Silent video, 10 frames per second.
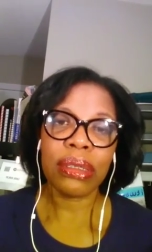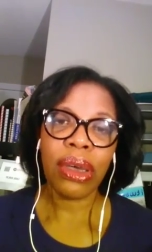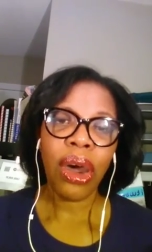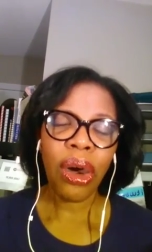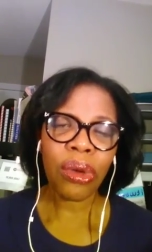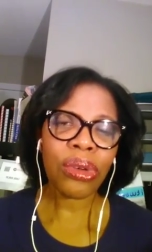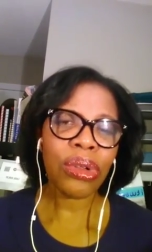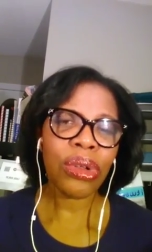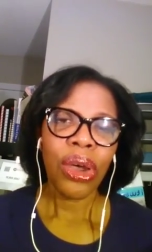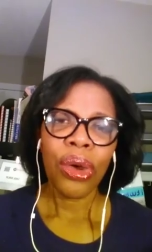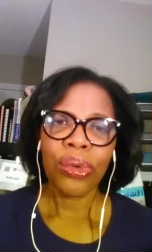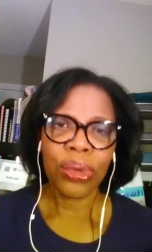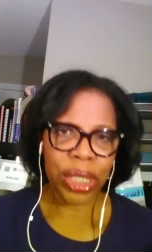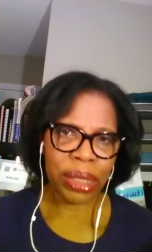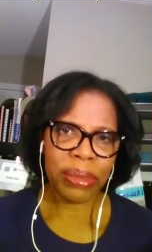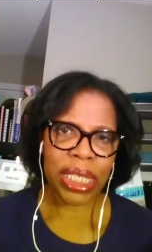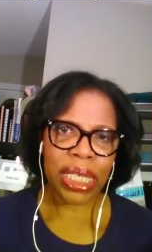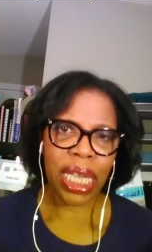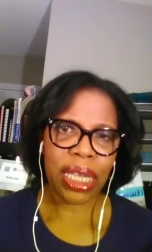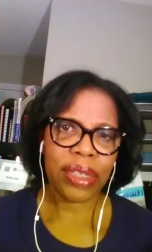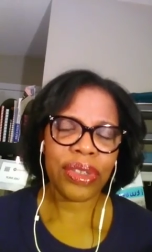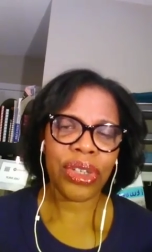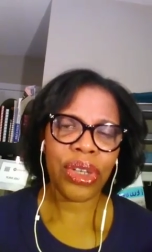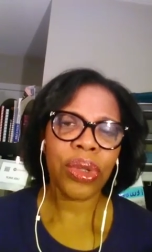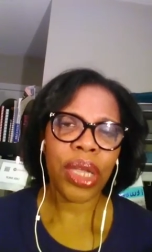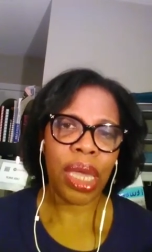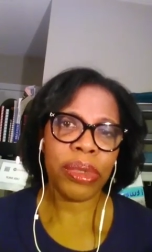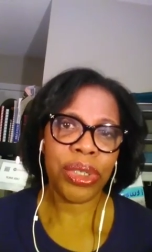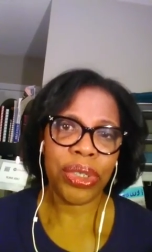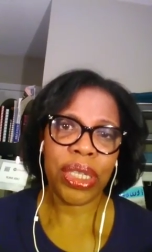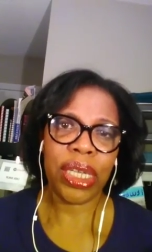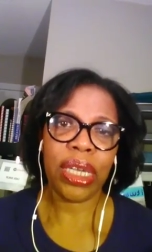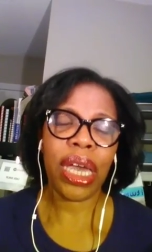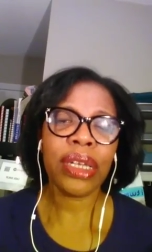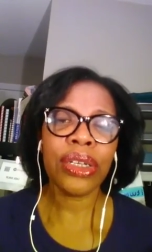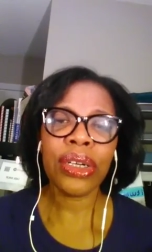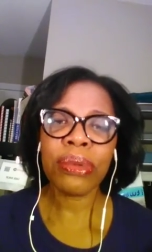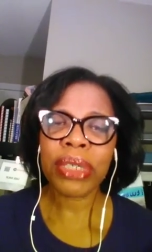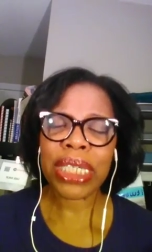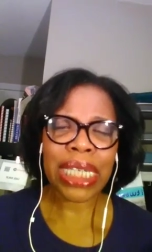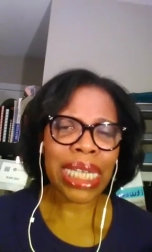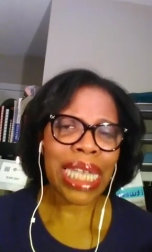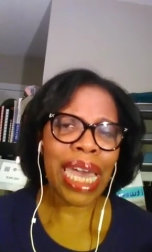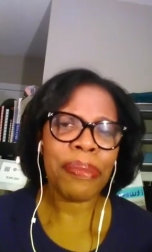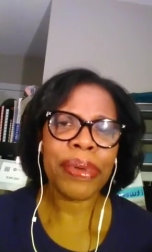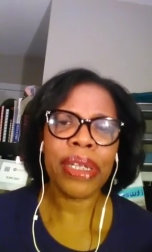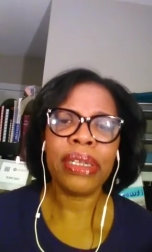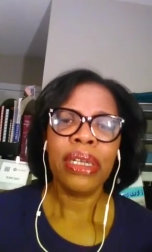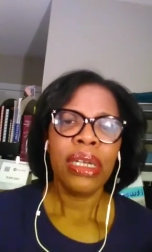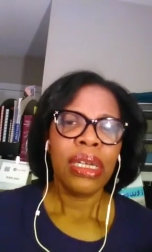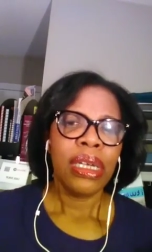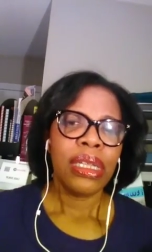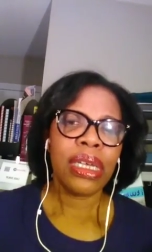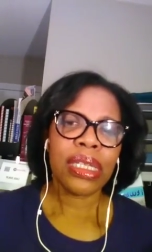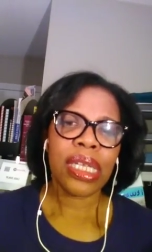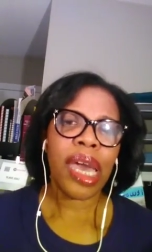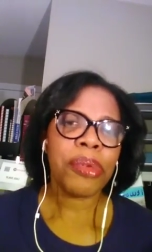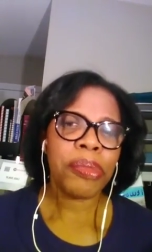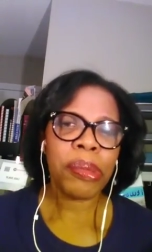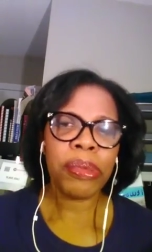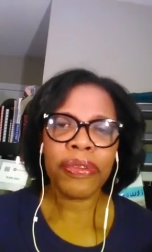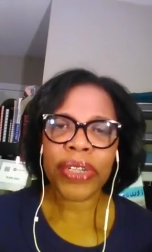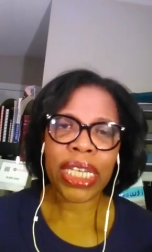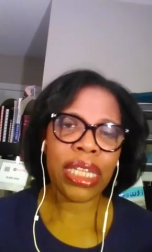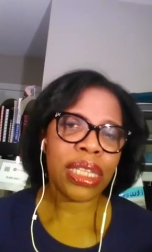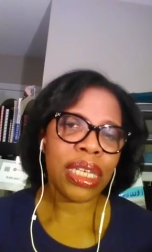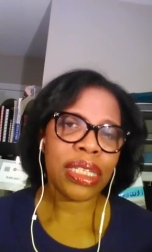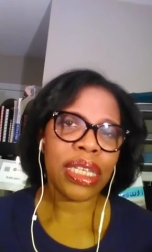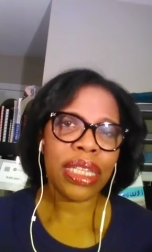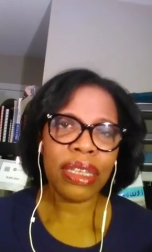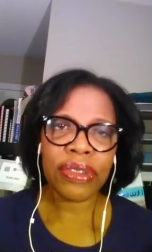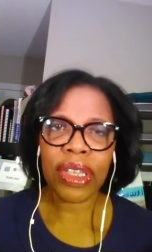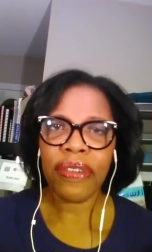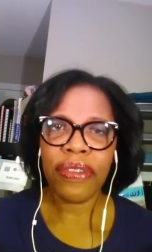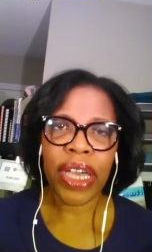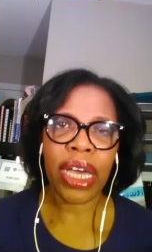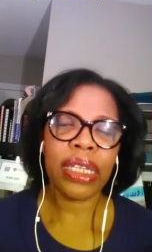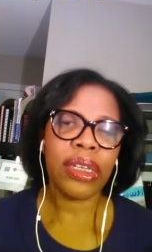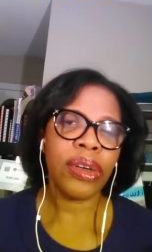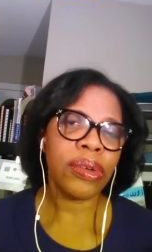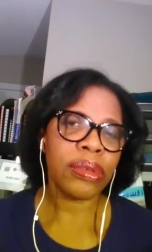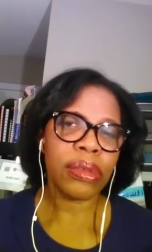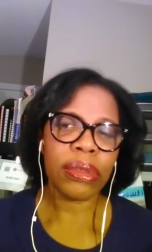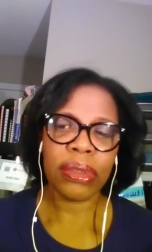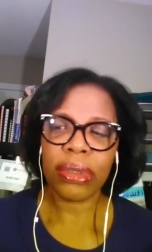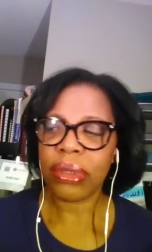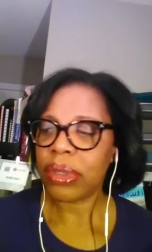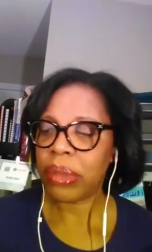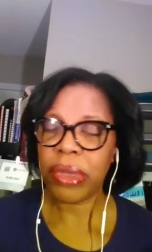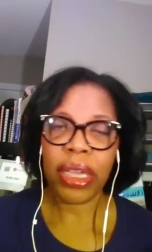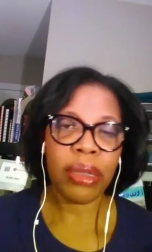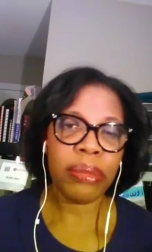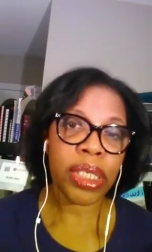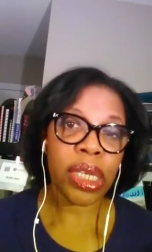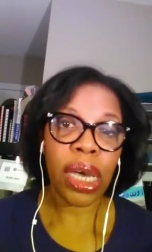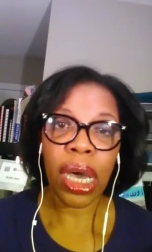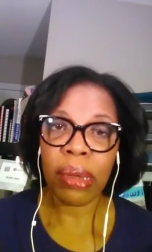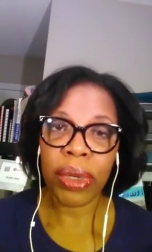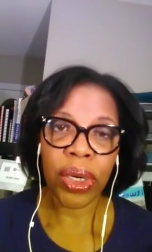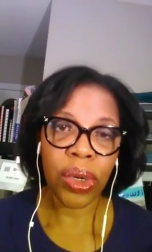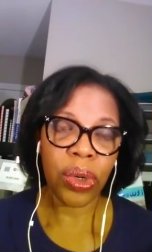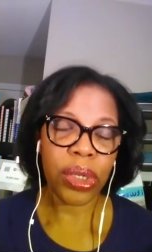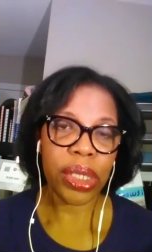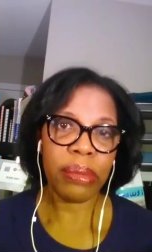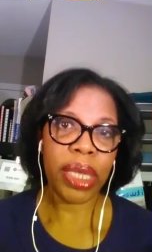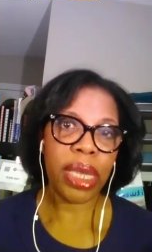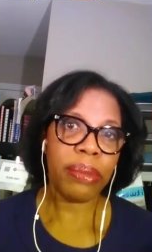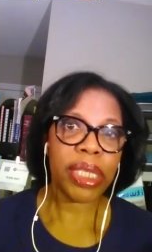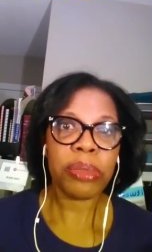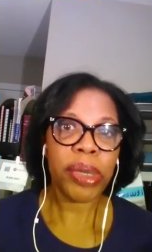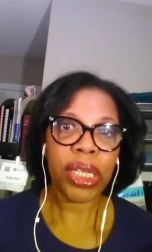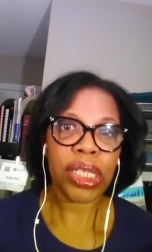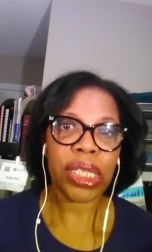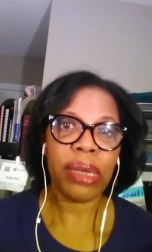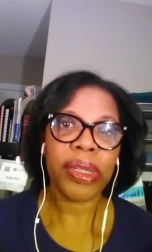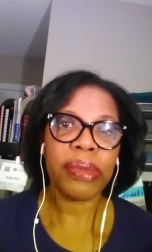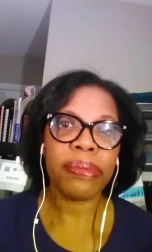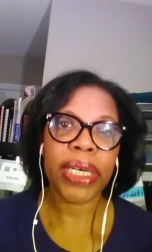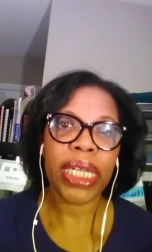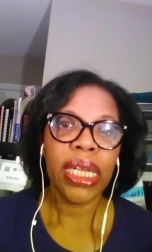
total rookie mistake. It's a total amateur thing. I know mistakes happen, things happen, people forget things, they leave stuff out, they don't, you know, they may miss a comma or they may misspell something, but